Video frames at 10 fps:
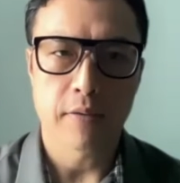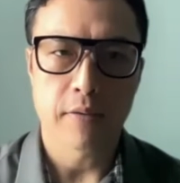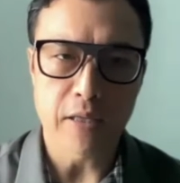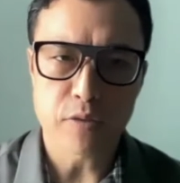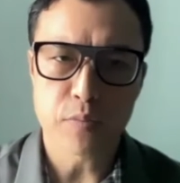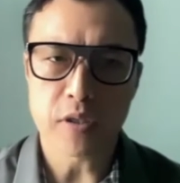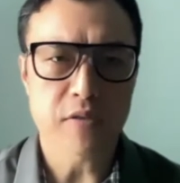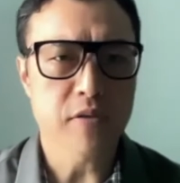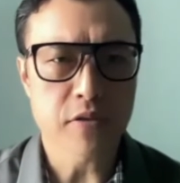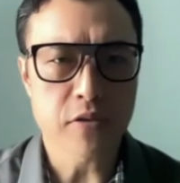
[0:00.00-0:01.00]
that's pretty
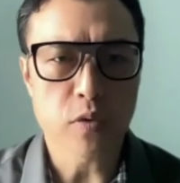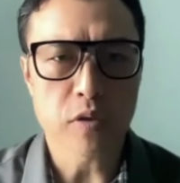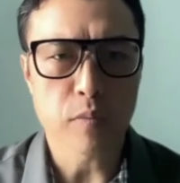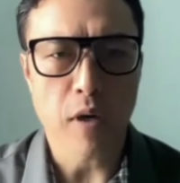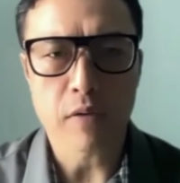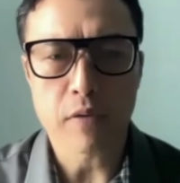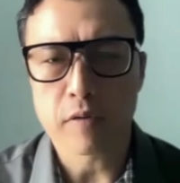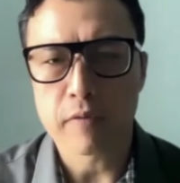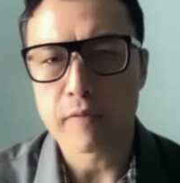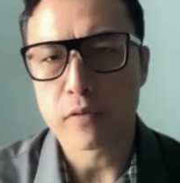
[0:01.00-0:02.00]
consistent with the modern
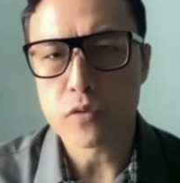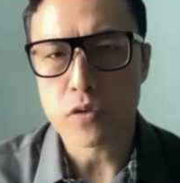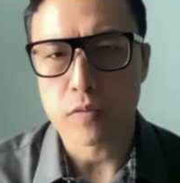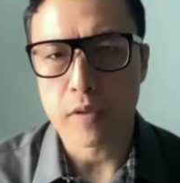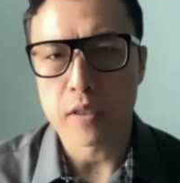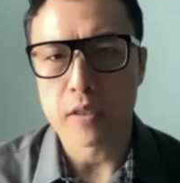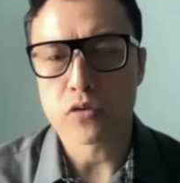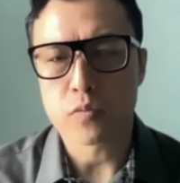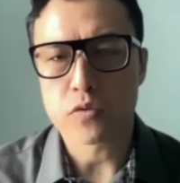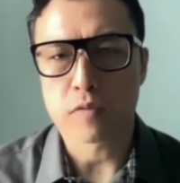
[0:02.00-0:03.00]
theory of evolution, right? In
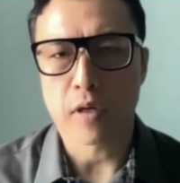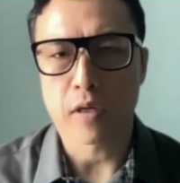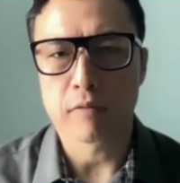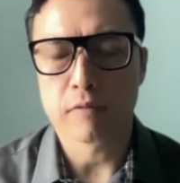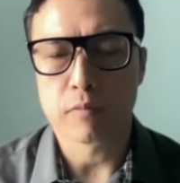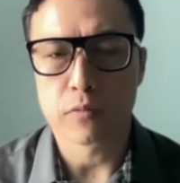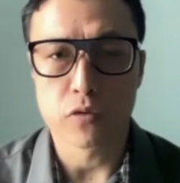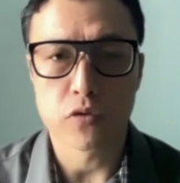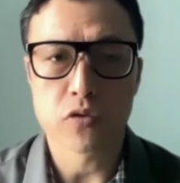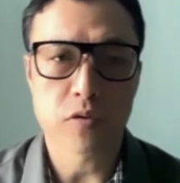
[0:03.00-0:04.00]
terms of kind of
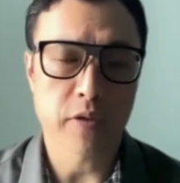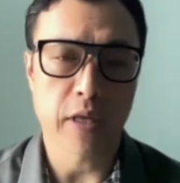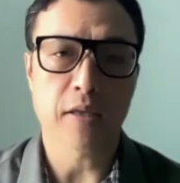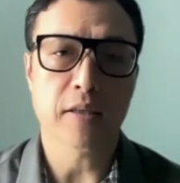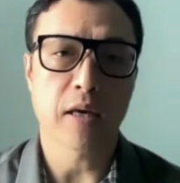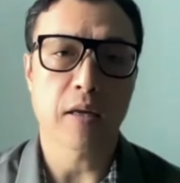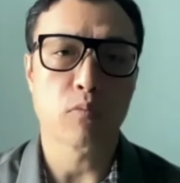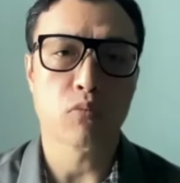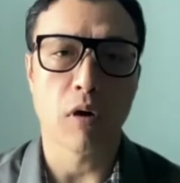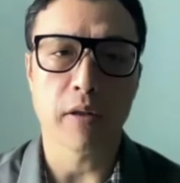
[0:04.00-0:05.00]
you're just taking that
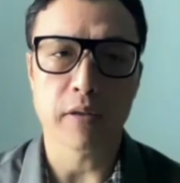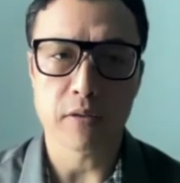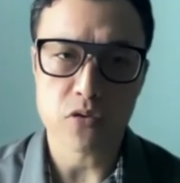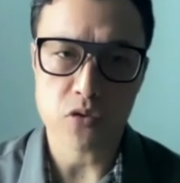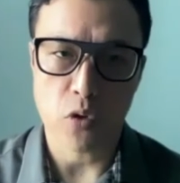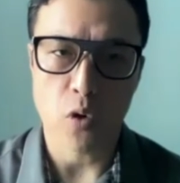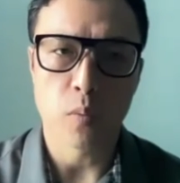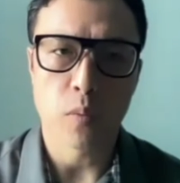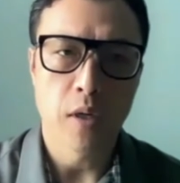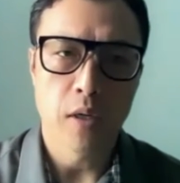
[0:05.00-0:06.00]
and broadening the
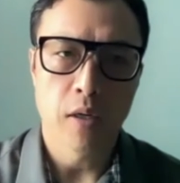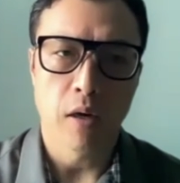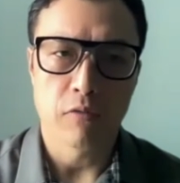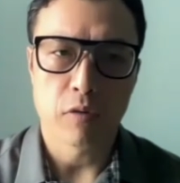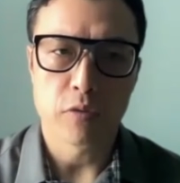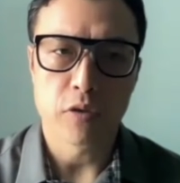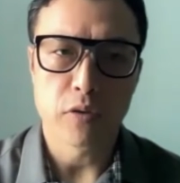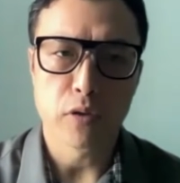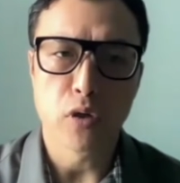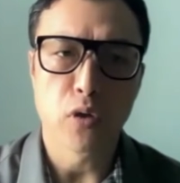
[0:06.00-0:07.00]
scope uh, from the
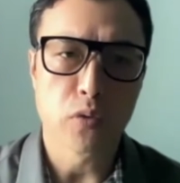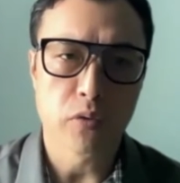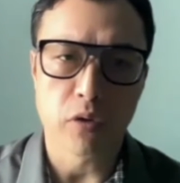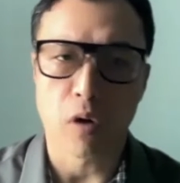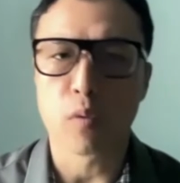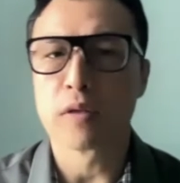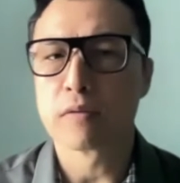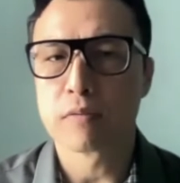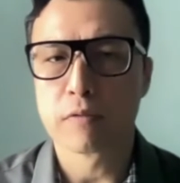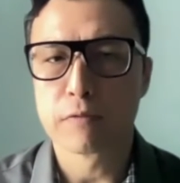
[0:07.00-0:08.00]

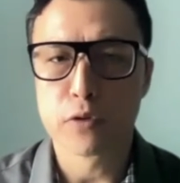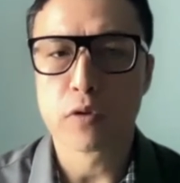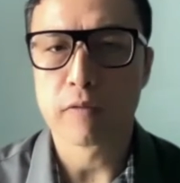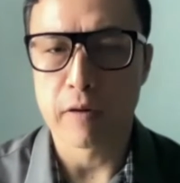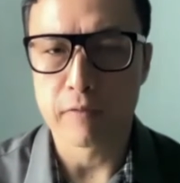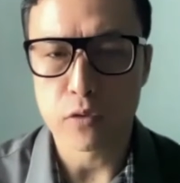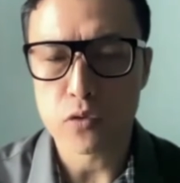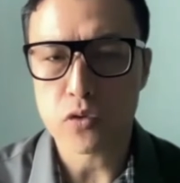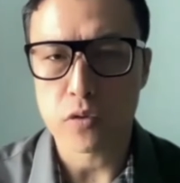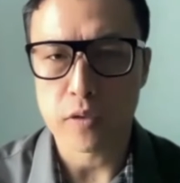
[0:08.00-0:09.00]
neo-Darwin view of
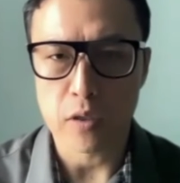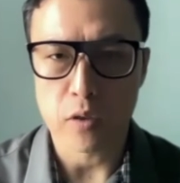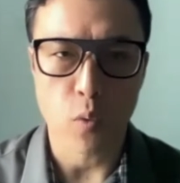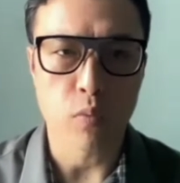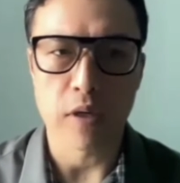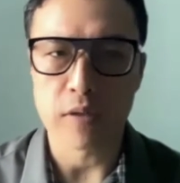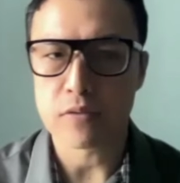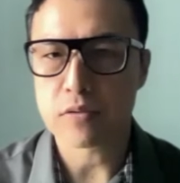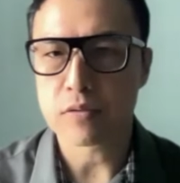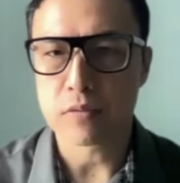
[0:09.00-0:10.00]
evolution that
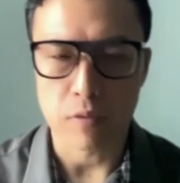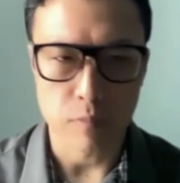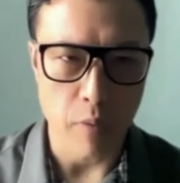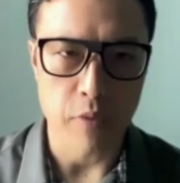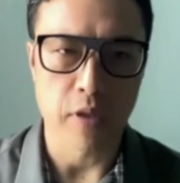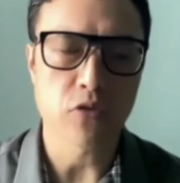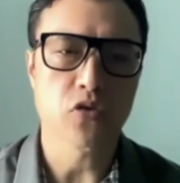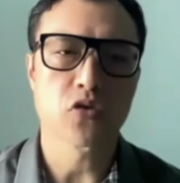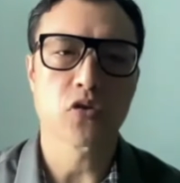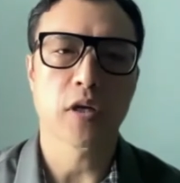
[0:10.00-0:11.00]
incorporates, you know,
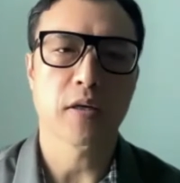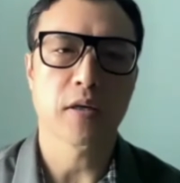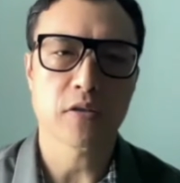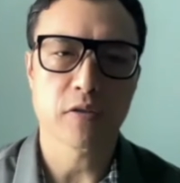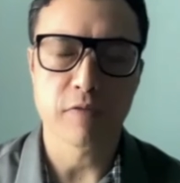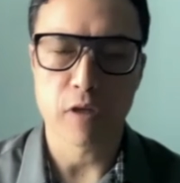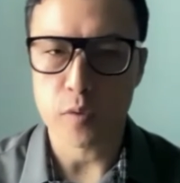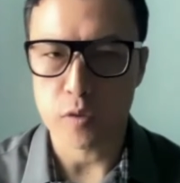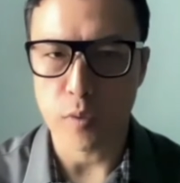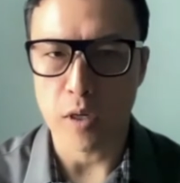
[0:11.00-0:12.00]
population genetics,
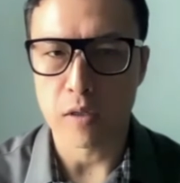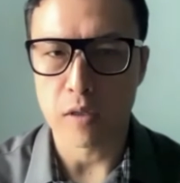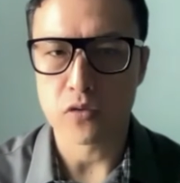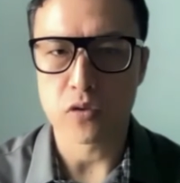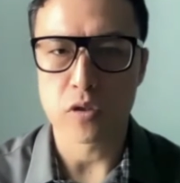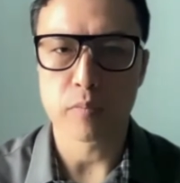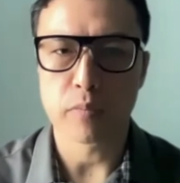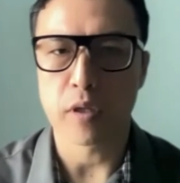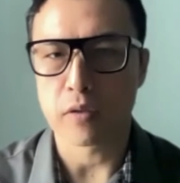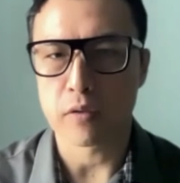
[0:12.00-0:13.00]
developmental biology,
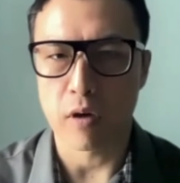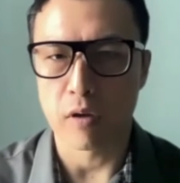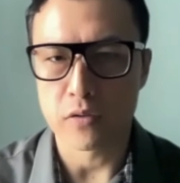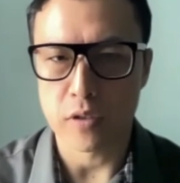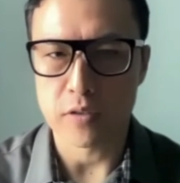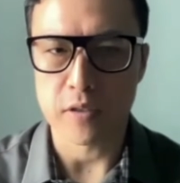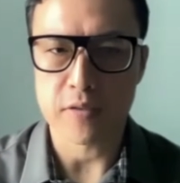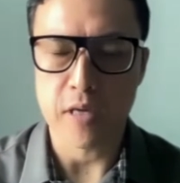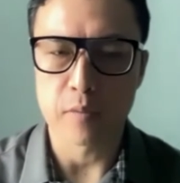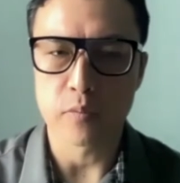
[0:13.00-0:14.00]
paleontology, as an
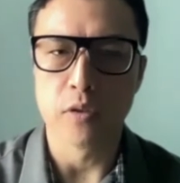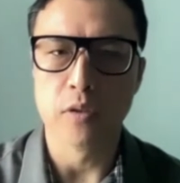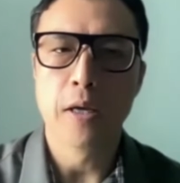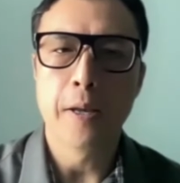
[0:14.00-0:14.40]
example,